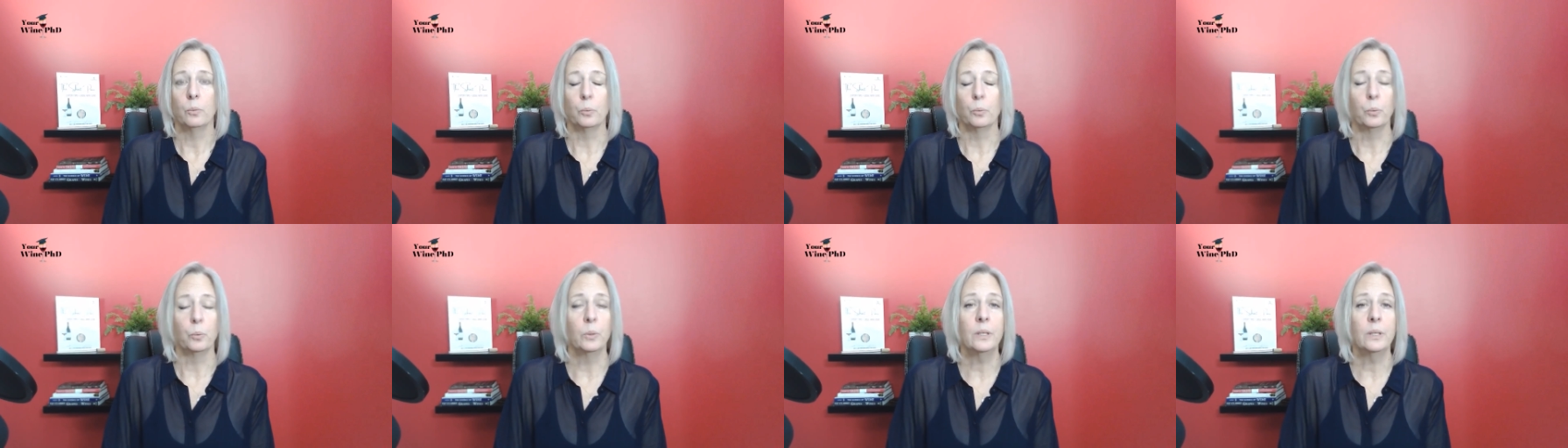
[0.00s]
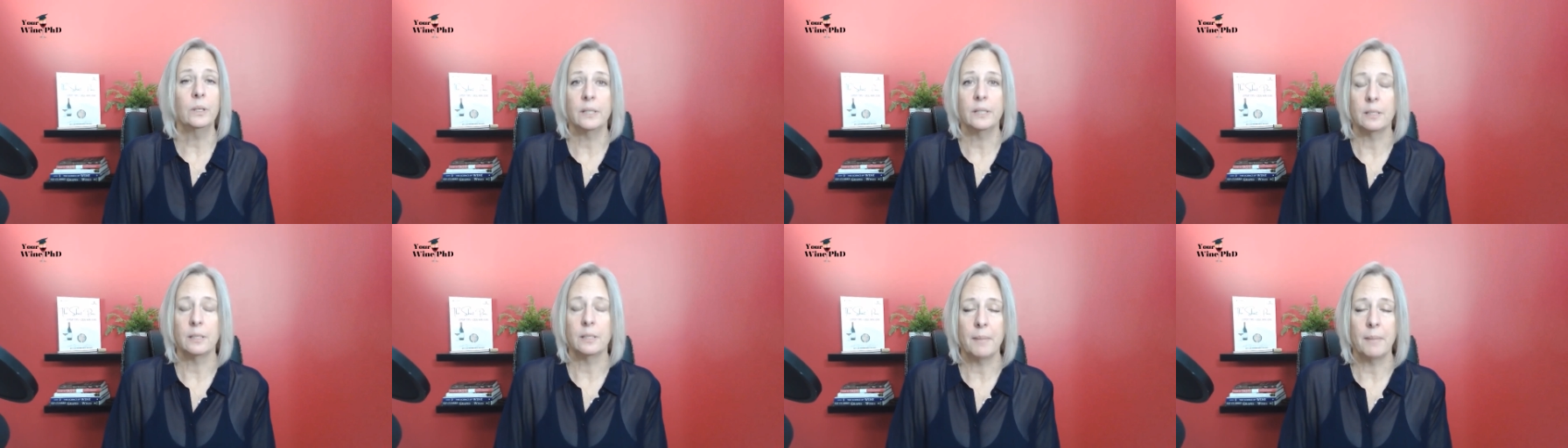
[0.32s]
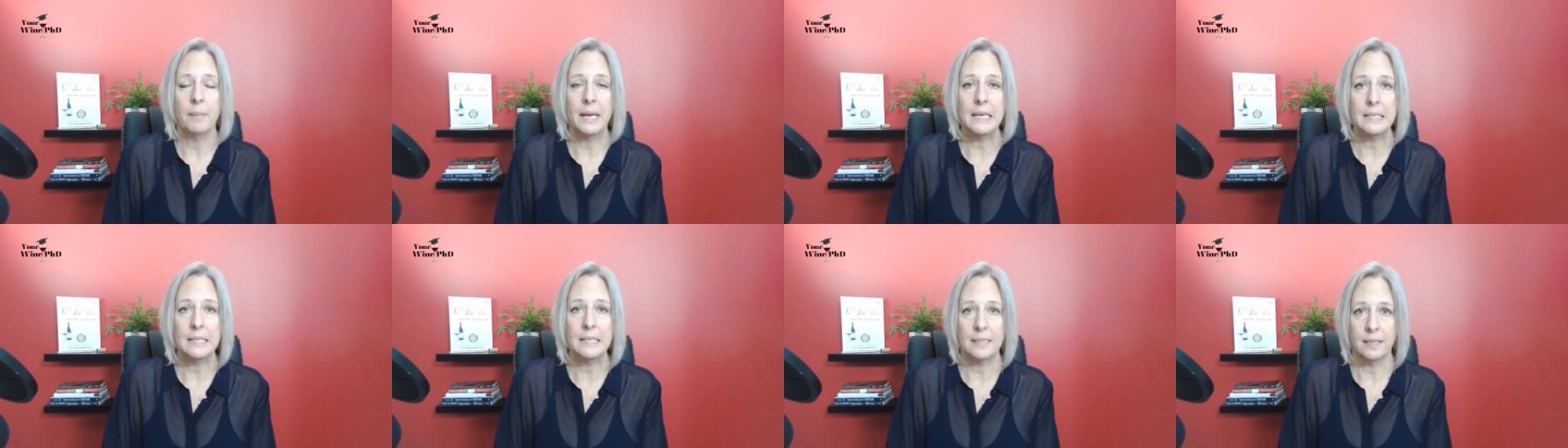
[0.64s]
really
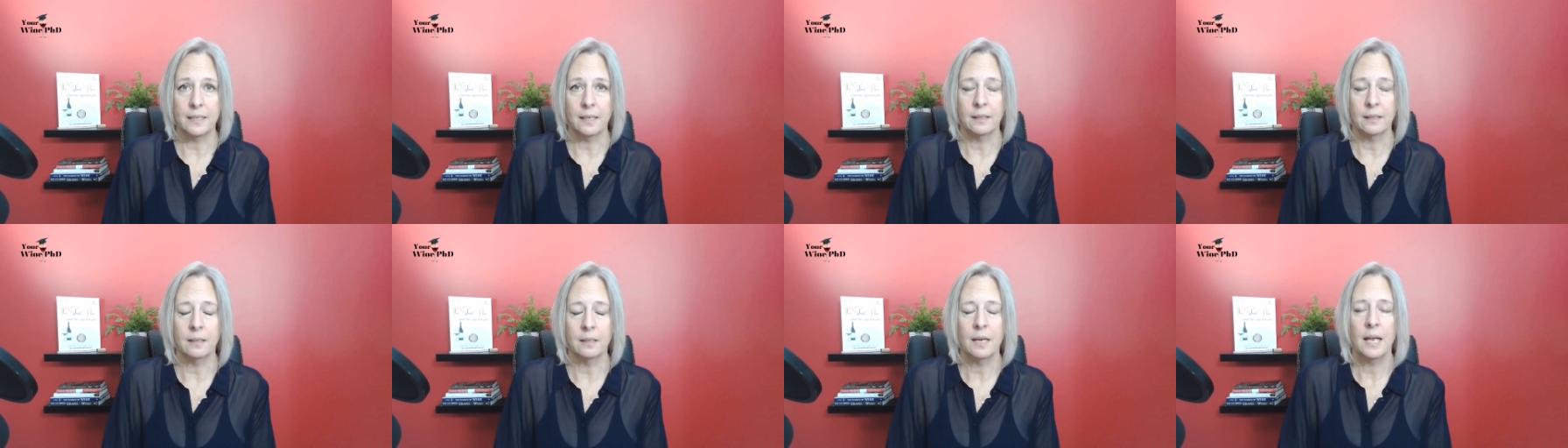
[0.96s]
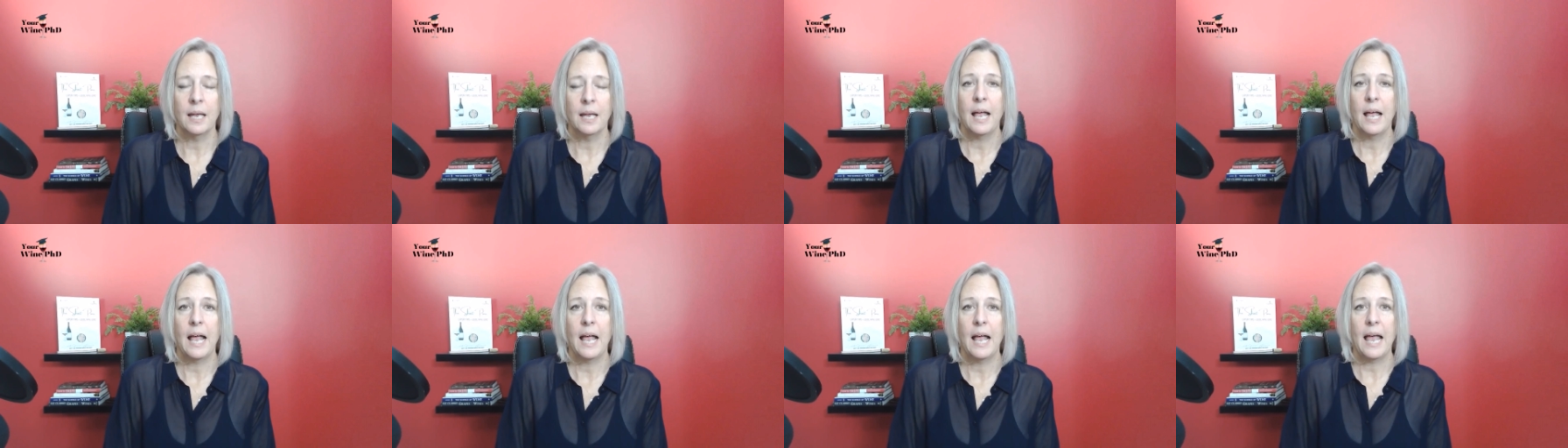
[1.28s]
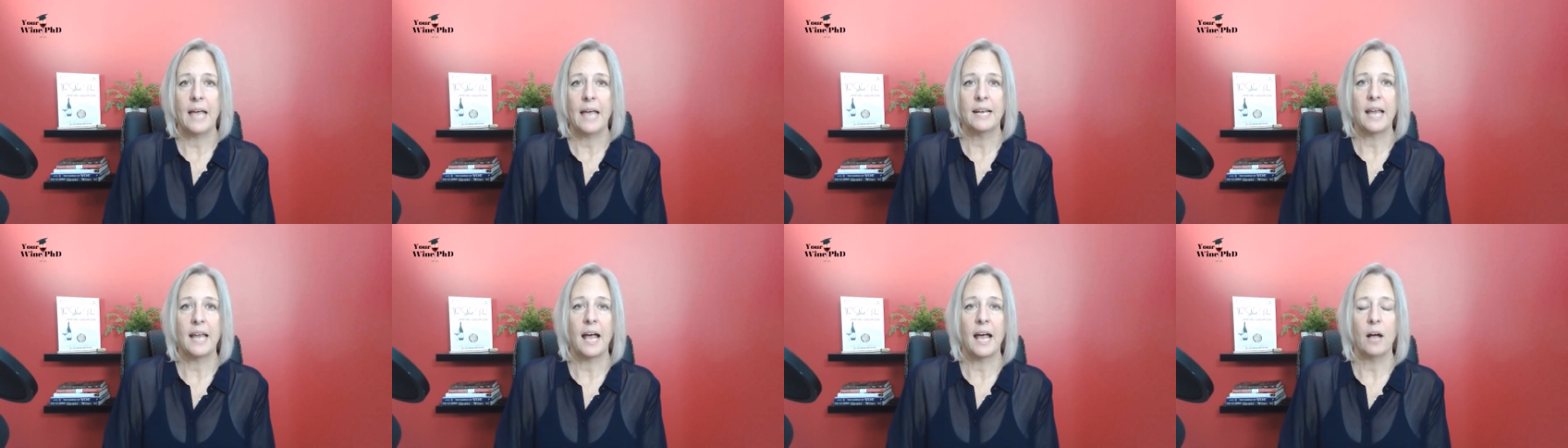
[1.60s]
amazing,
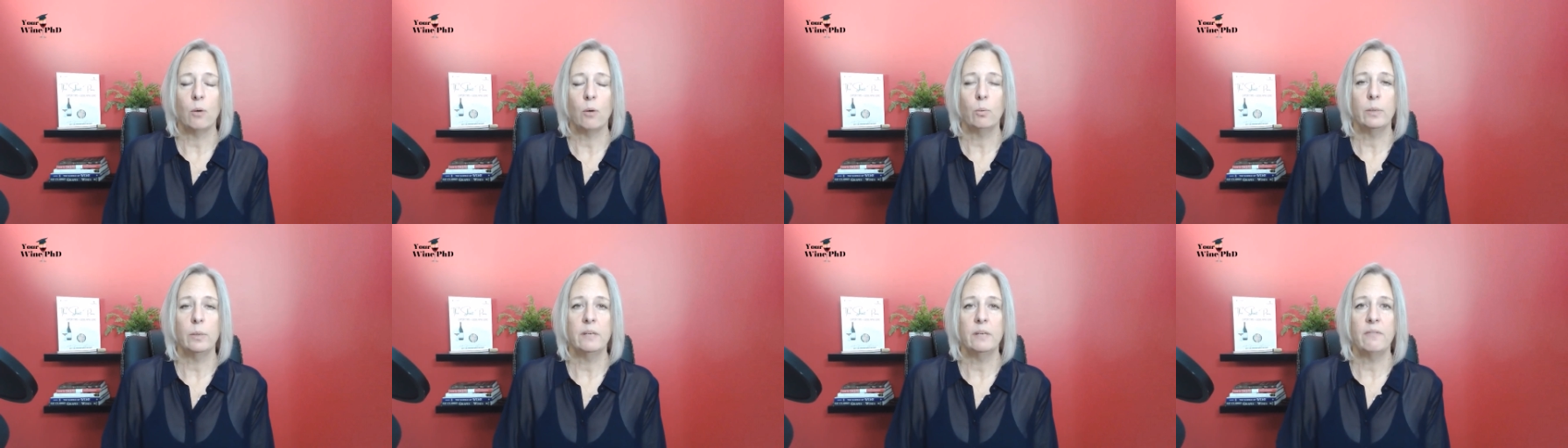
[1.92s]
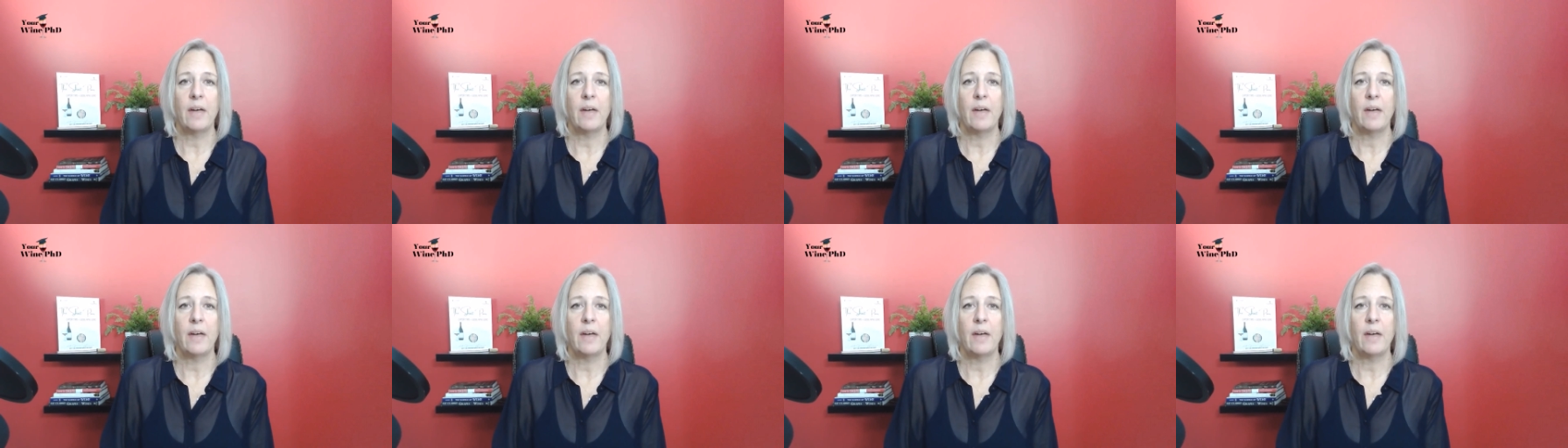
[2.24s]
and how we've